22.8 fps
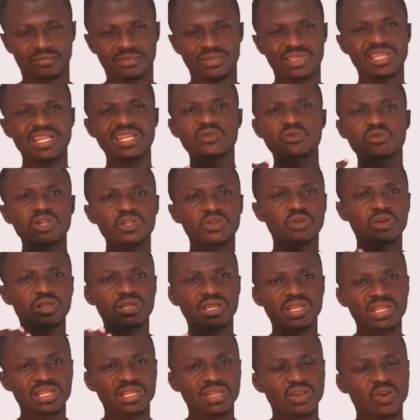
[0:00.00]
These
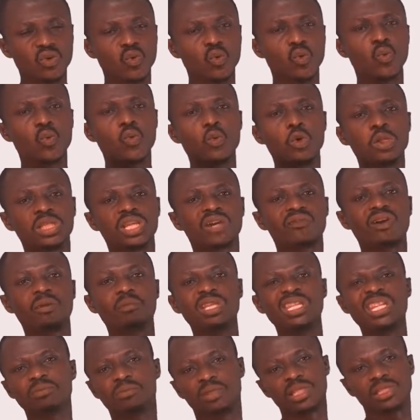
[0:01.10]
resources will never be
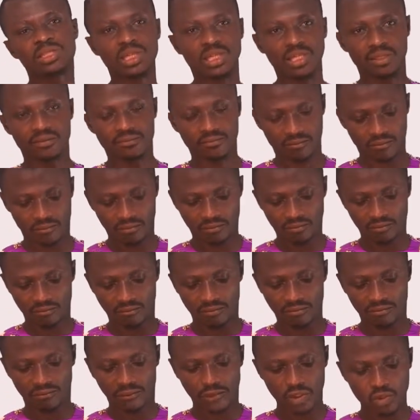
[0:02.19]
depleted.
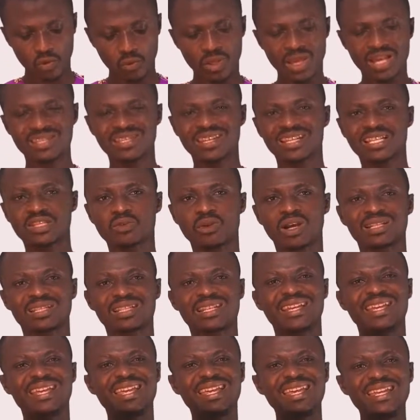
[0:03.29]
So we are saying it's what
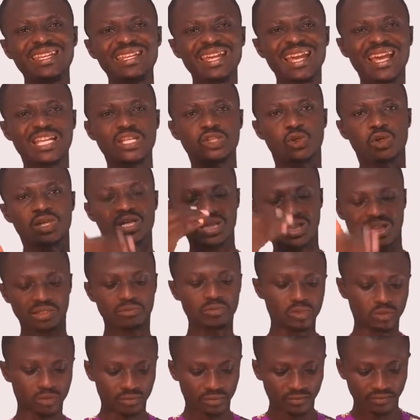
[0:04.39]

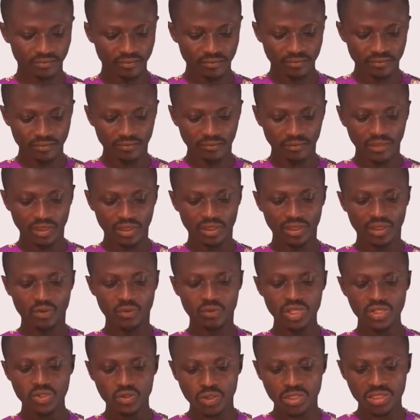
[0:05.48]
inexhaustible.
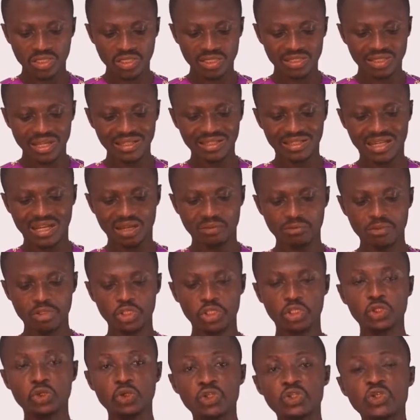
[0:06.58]
Resources that can be
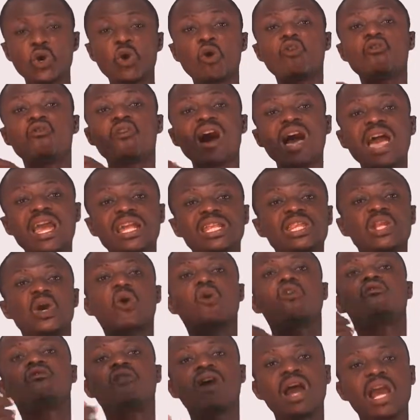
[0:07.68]
used over and
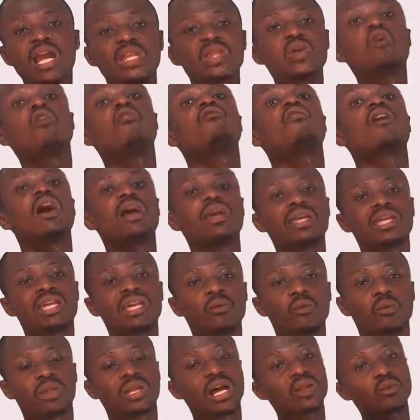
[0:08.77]
over and over again
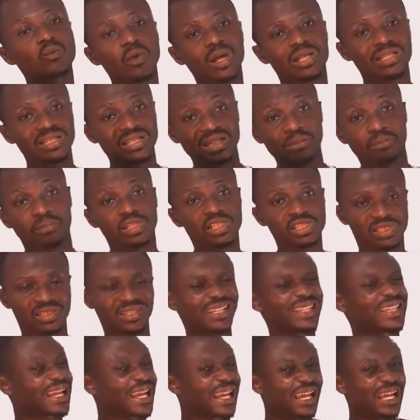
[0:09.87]
without what
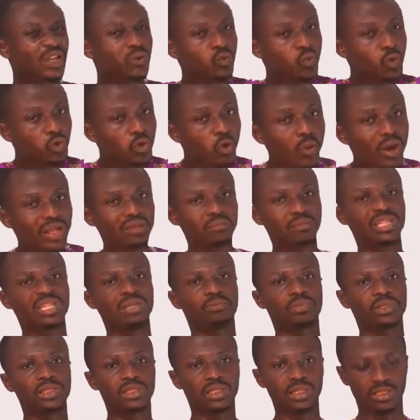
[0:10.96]
depletion. It will not what be
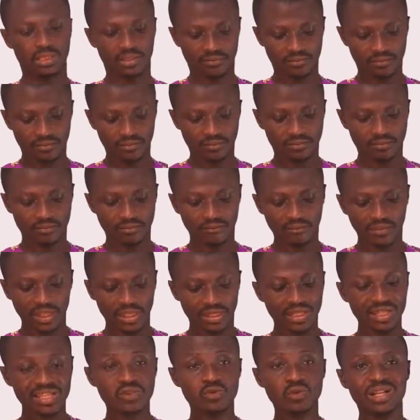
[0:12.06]
depleted.
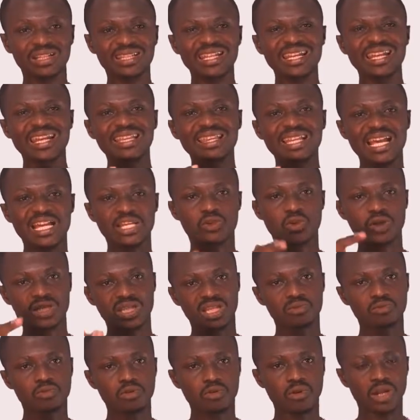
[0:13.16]
That is what
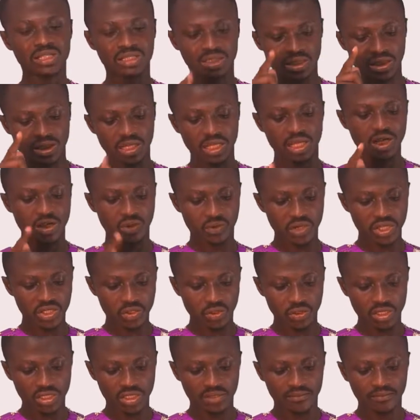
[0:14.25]
inexhaustible what
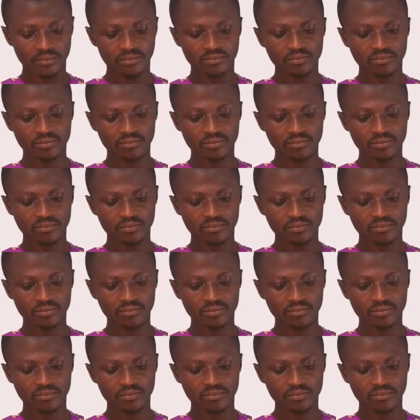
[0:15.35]
resource.